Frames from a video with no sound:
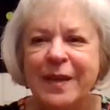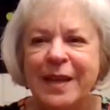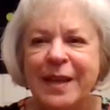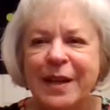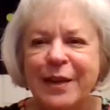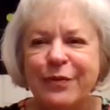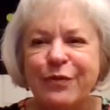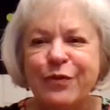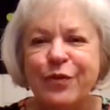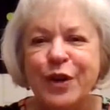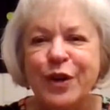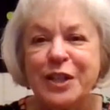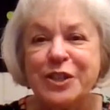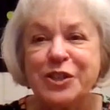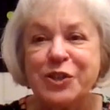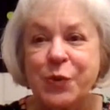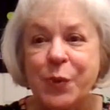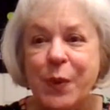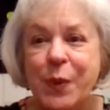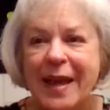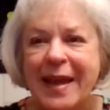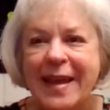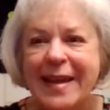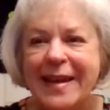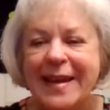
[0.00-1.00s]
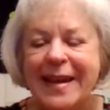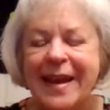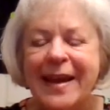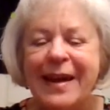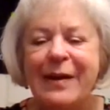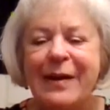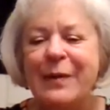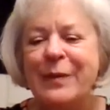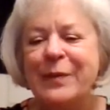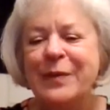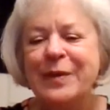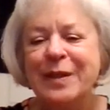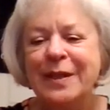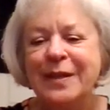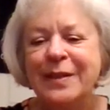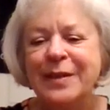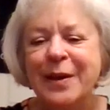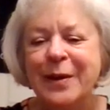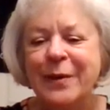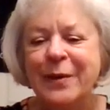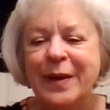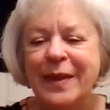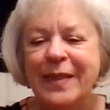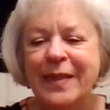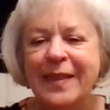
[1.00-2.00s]
in a fresh way now,
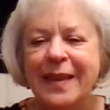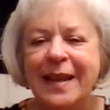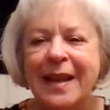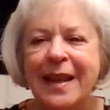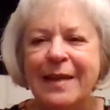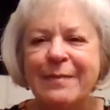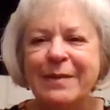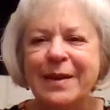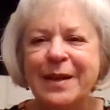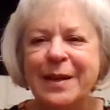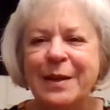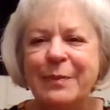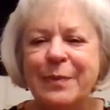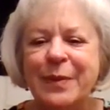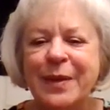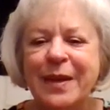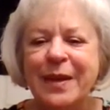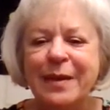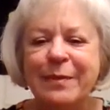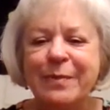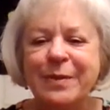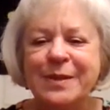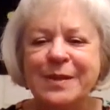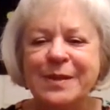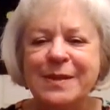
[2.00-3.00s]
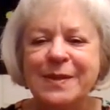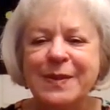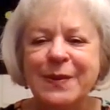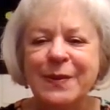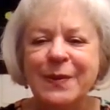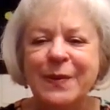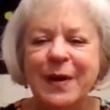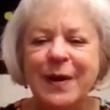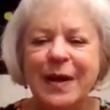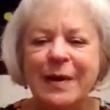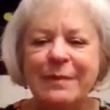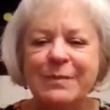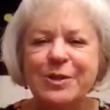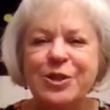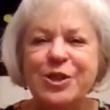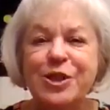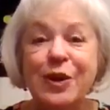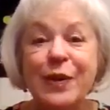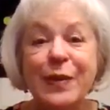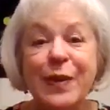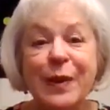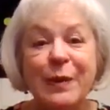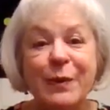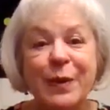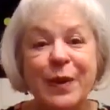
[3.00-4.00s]
knowing that I'm going to be able to um,
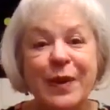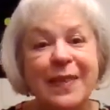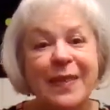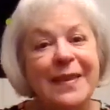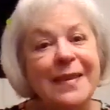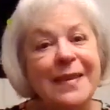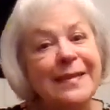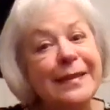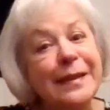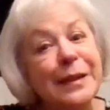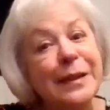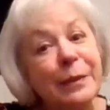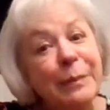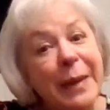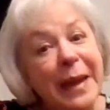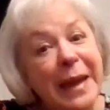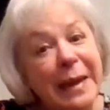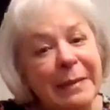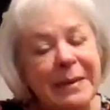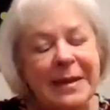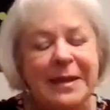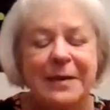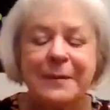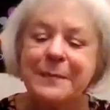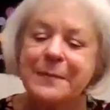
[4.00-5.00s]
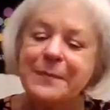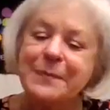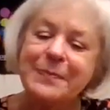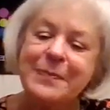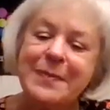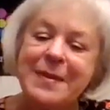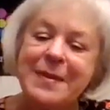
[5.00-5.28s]
share them with this little baby.